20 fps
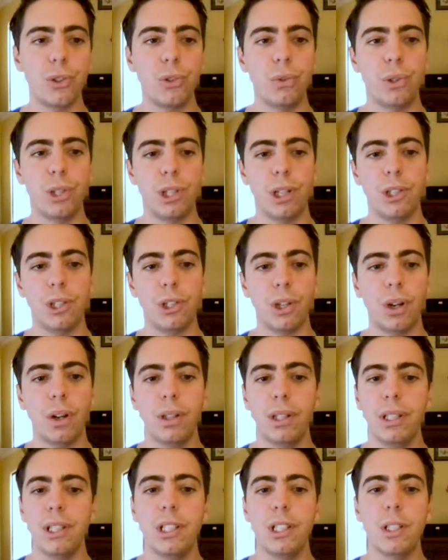to change
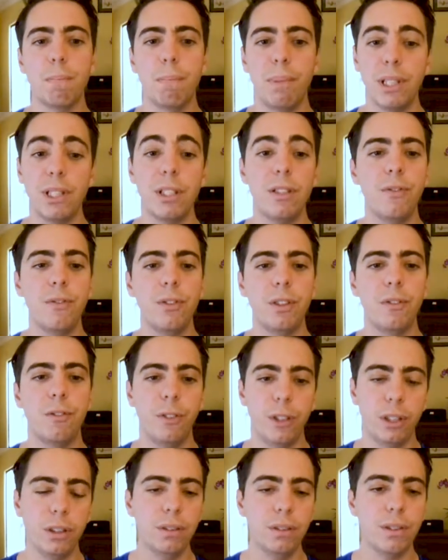only specific
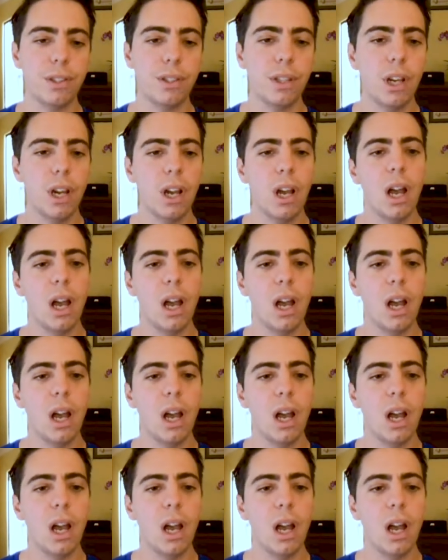fields